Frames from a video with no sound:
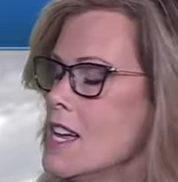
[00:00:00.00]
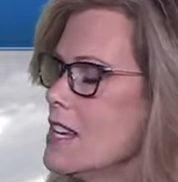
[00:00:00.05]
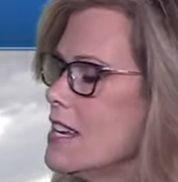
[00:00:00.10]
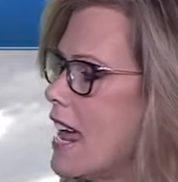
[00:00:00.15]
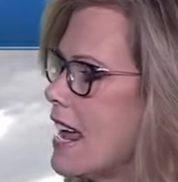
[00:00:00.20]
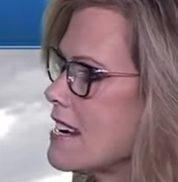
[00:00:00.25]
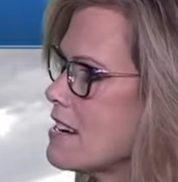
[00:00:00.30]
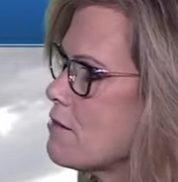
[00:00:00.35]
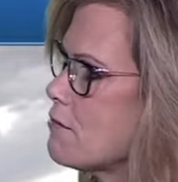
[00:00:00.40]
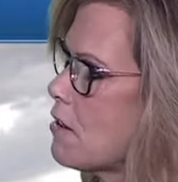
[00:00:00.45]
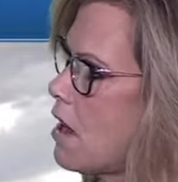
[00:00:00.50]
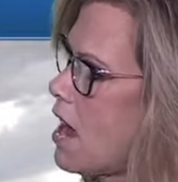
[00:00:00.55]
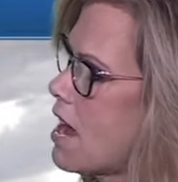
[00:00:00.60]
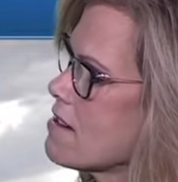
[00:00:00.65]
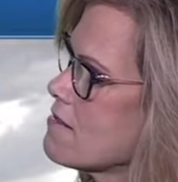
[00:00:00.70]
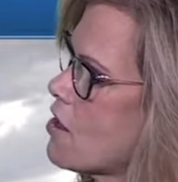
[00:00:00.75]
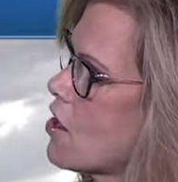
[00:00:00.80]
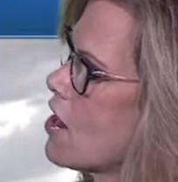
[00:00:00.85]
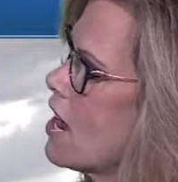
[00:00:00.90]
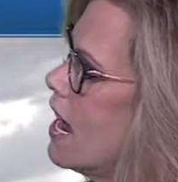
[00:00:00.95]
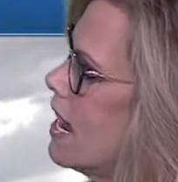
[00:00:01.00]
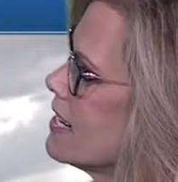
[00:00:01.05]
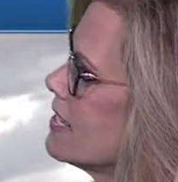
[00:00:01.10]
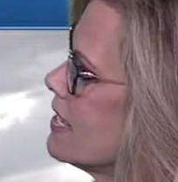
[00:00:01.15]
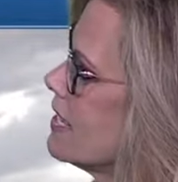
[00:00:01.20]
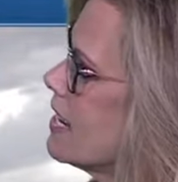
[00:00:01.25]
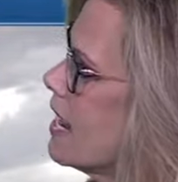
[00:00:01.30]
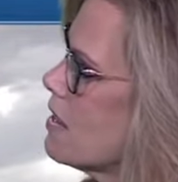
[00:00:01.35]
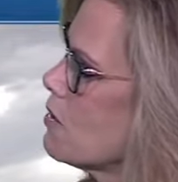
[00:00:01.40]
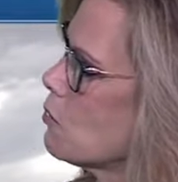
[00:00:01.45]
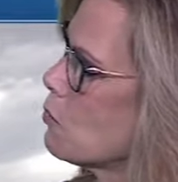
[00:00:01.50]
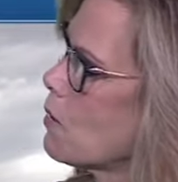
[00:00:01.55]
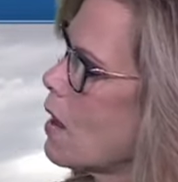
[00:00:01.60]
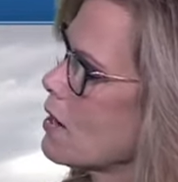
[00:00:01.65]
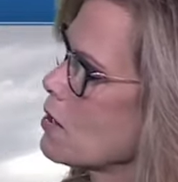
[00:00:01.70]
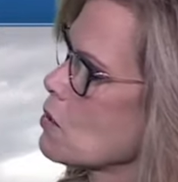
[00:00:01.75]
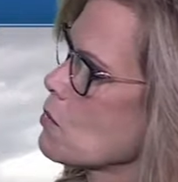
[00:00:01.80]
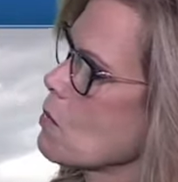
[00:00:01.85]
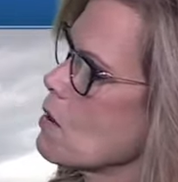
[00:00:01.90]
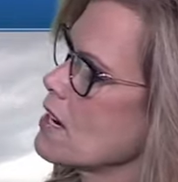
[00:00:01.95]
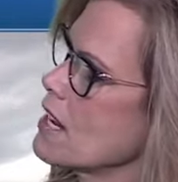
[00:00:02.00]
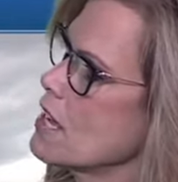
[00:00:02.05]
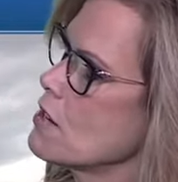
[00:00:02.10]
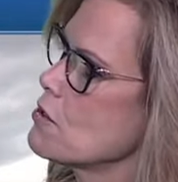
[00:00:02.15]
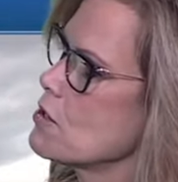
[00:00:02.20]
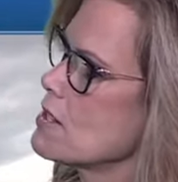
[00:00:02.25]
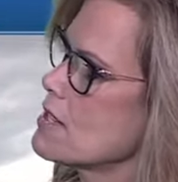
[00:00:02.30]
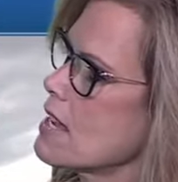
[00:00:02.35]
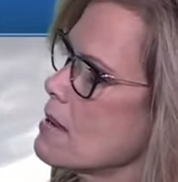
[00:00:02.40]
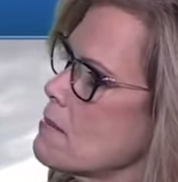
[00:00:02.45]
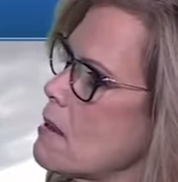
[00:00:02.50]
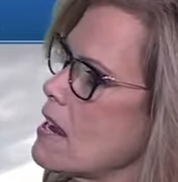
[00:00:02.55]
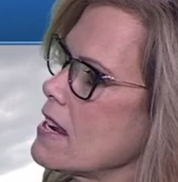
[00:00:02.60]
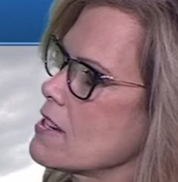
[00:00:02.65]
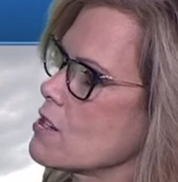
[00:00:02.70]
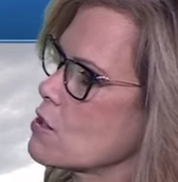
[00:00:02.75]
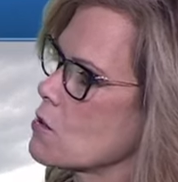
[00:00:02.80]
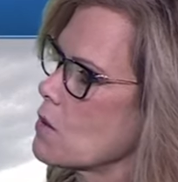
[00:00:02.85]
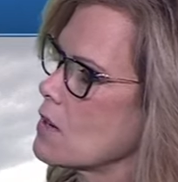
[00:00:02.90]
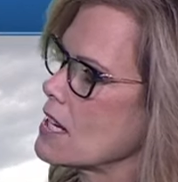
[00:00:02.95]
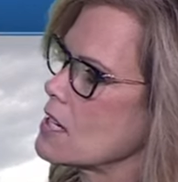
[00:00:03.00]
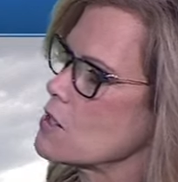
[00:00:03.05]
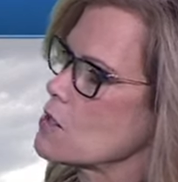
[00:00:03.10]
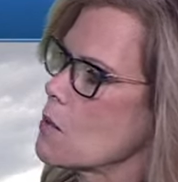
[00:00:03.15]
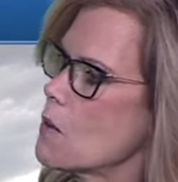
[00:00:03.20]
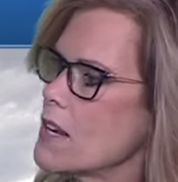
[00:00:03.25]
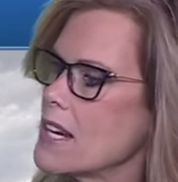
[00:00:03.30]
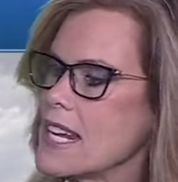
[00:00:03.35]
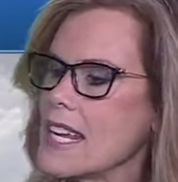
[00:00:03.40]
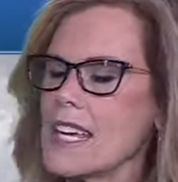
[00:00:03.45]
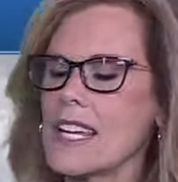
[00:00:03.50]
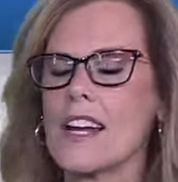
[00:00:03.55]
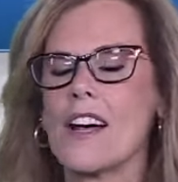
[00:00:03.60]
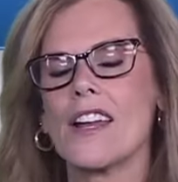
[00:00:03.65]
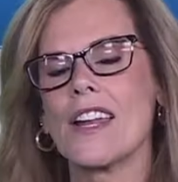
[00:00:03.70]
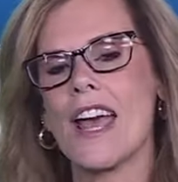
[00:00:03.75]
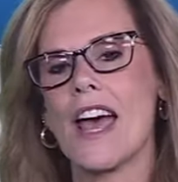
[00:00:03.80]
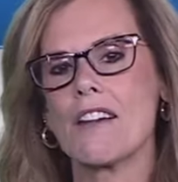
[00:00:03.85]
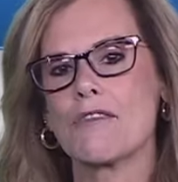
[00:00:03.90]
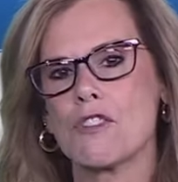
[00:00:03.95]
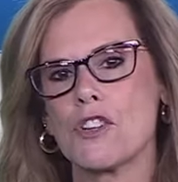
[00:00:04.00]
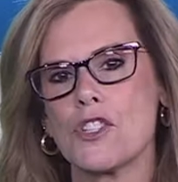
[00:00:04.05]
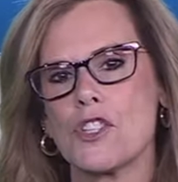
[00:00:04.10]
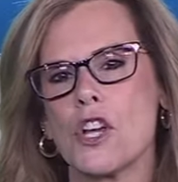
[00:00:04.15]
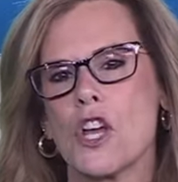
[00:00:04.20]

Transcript: 95 our high today, the record 100 set back in 2020, and on average,